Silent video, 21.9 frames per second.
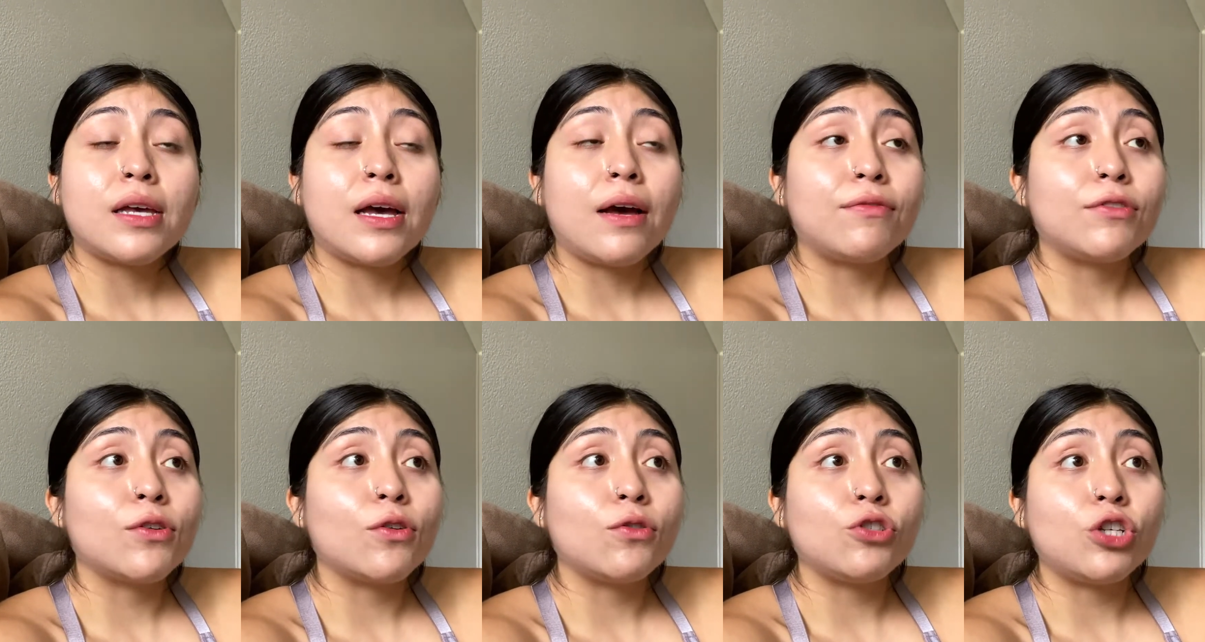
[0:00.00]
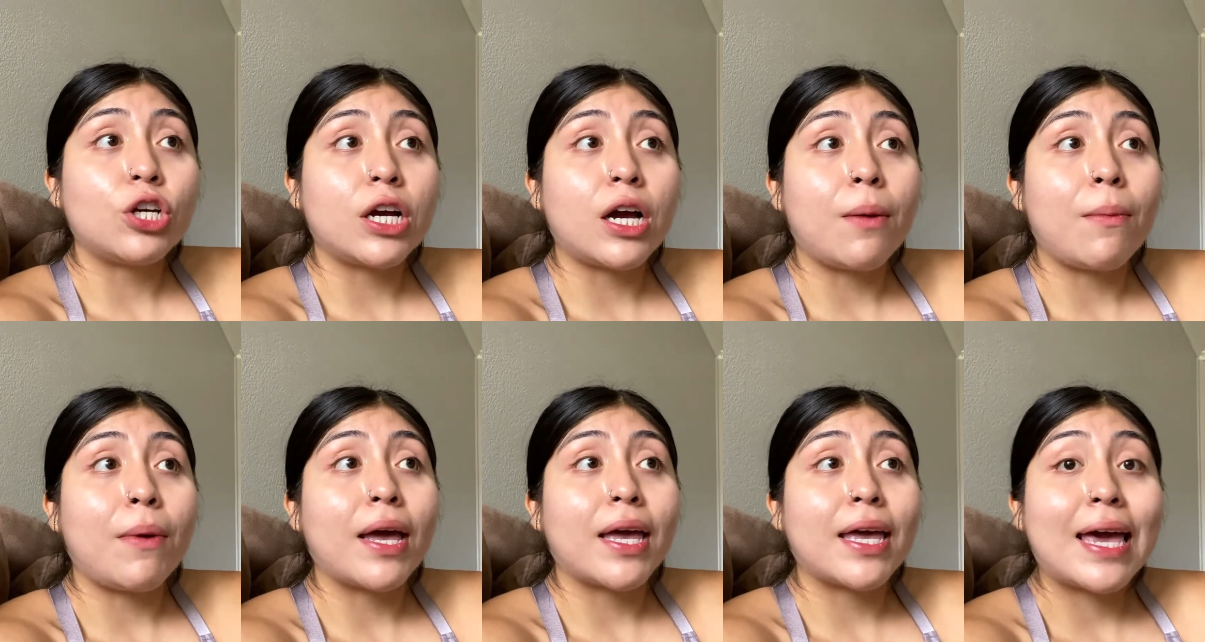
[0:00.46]
I have to go check
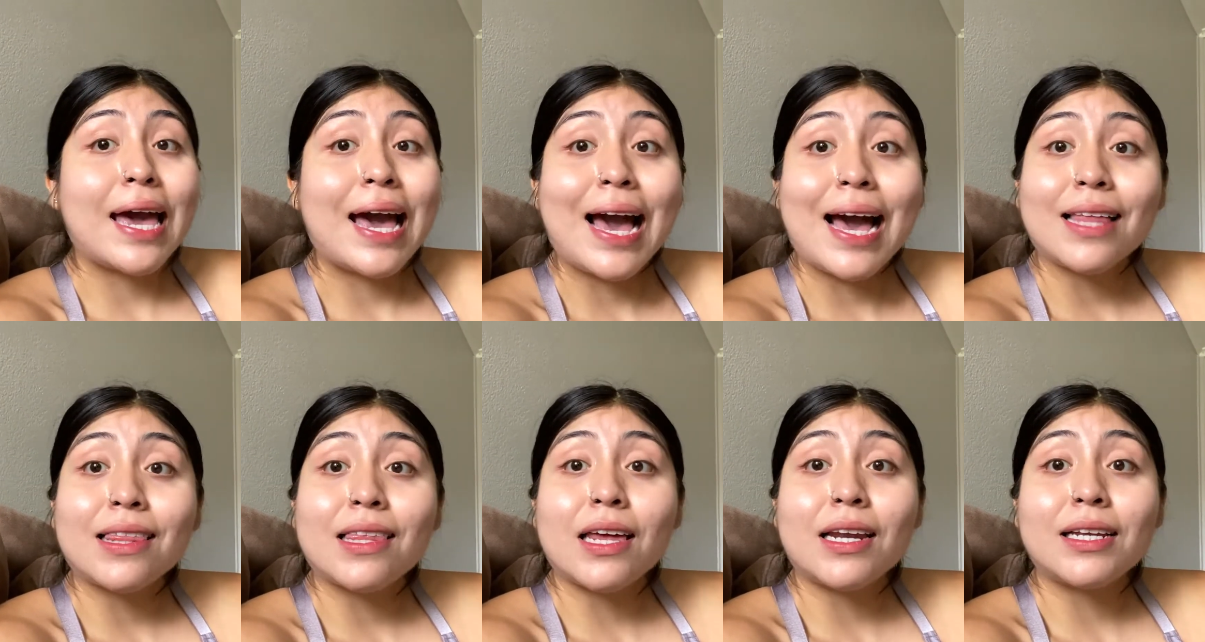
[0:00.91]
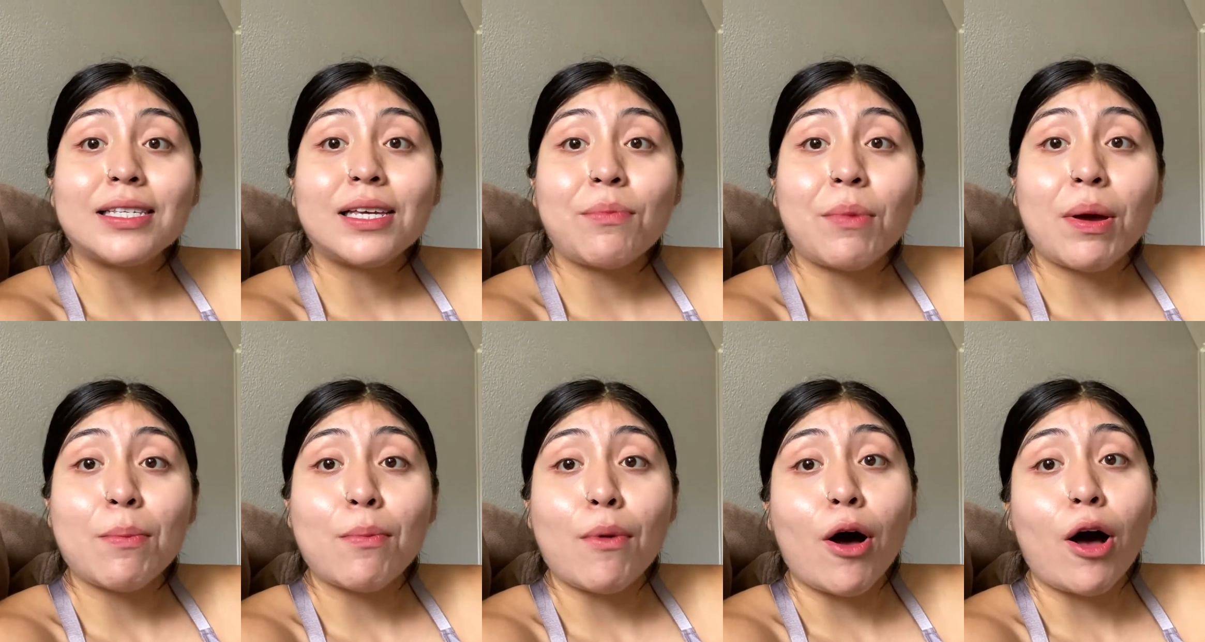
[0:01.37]
on my cat that is at
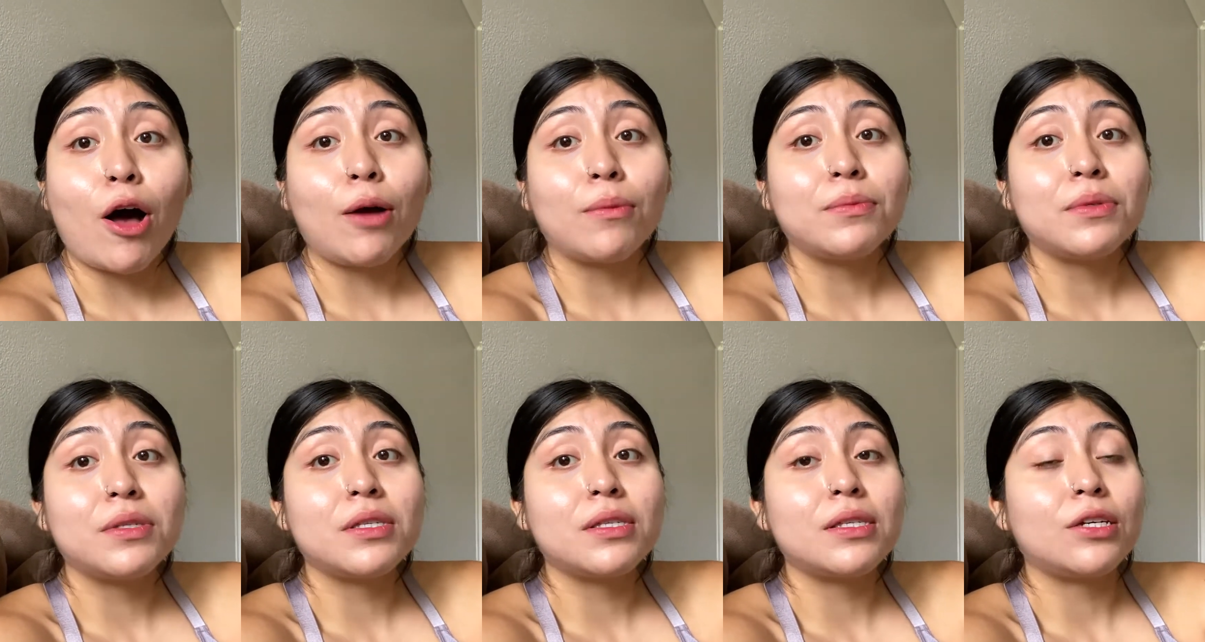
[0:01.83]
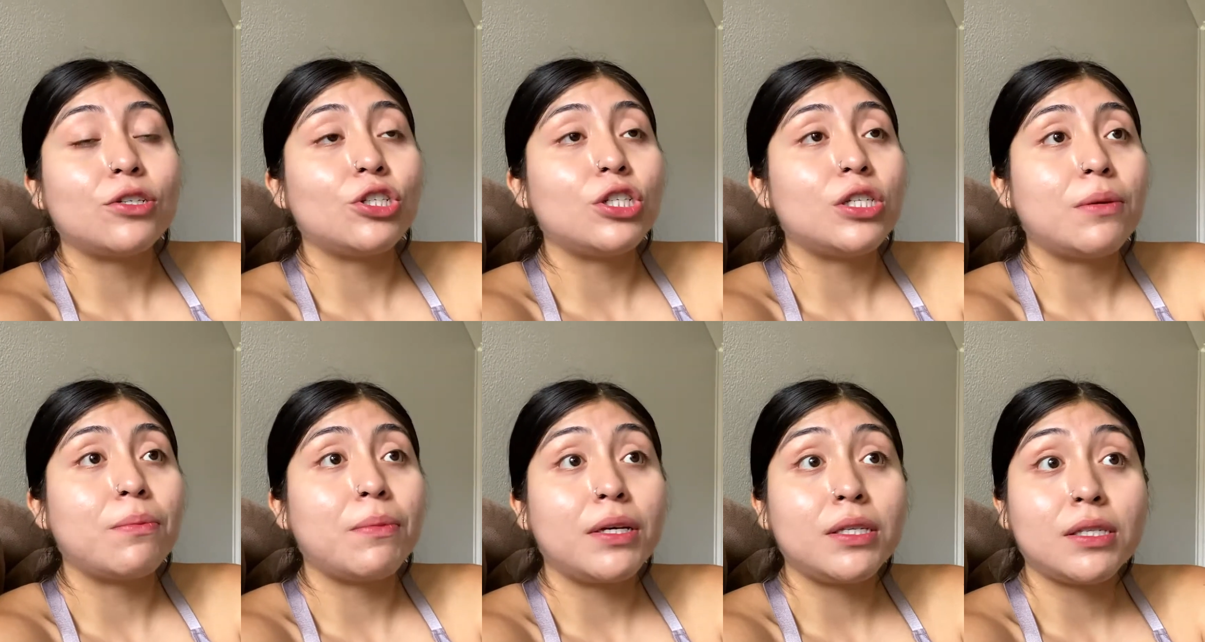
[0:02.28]
my mom's, so
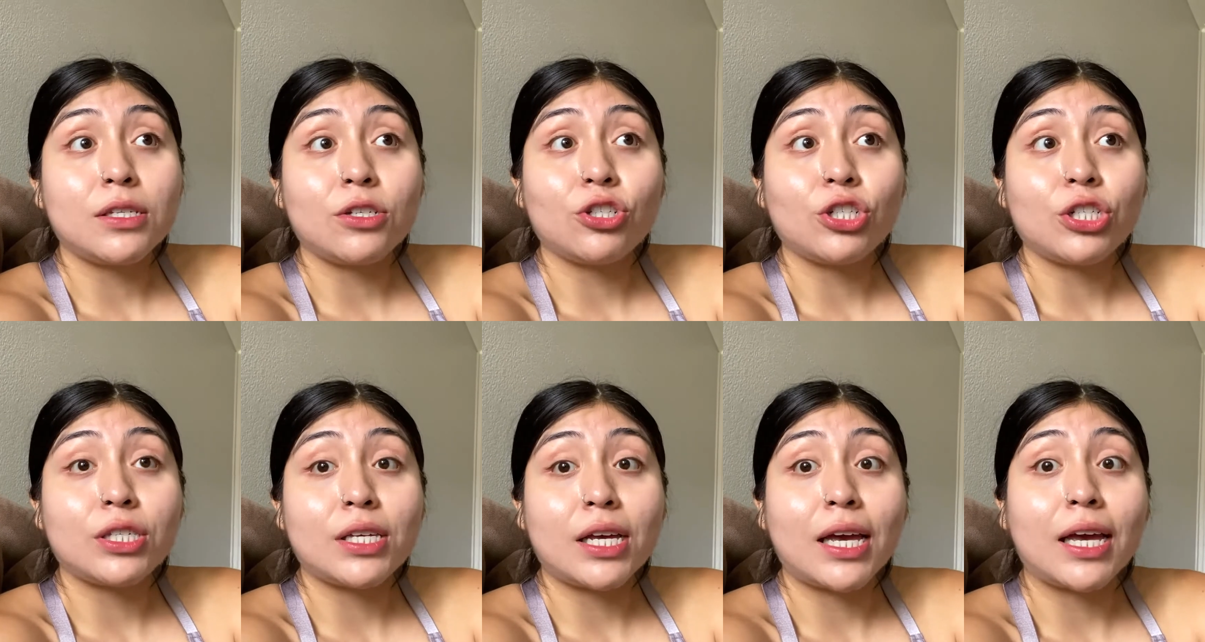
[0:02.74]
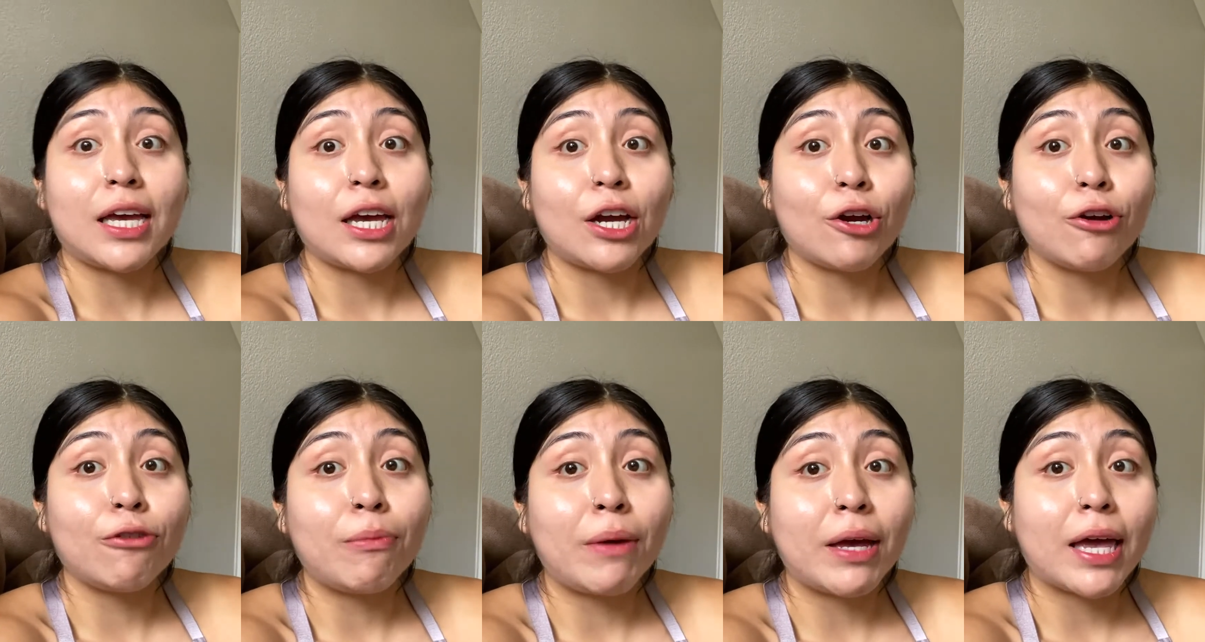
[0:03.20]
she's amazing, she's taking
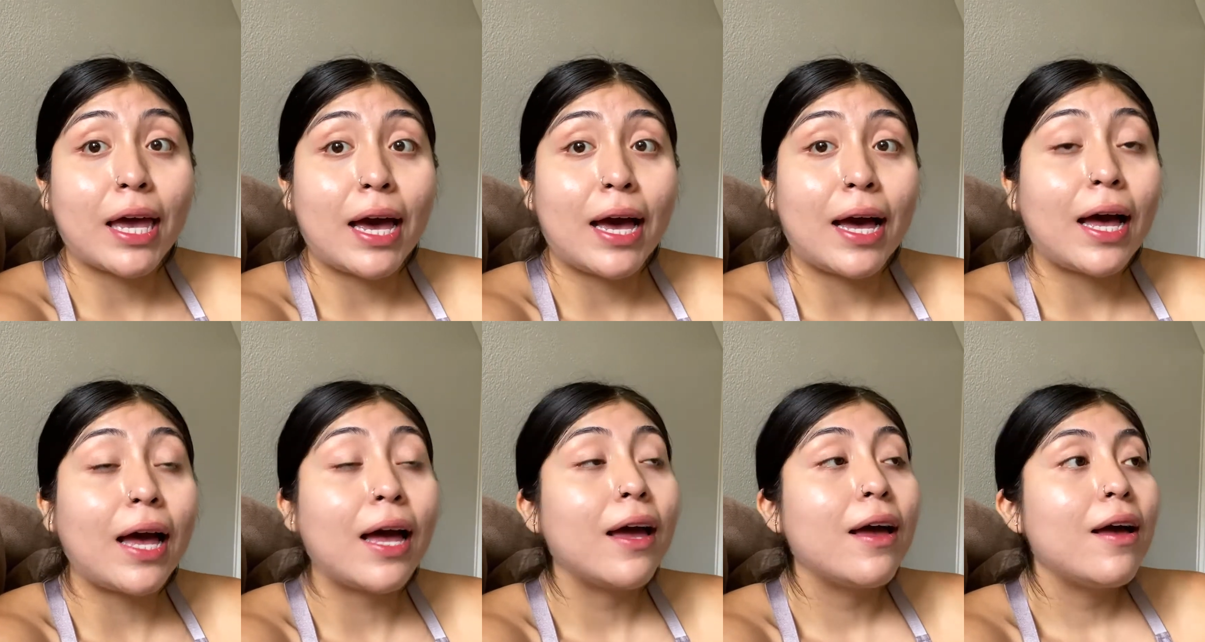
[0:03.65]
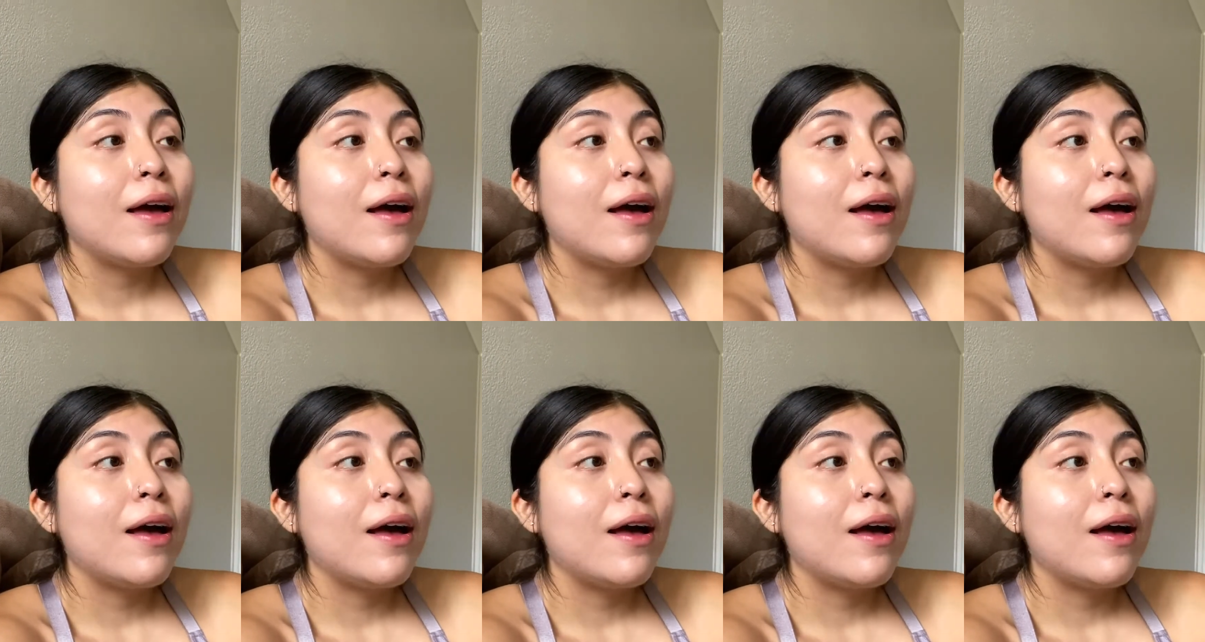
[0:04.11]
care of my cat.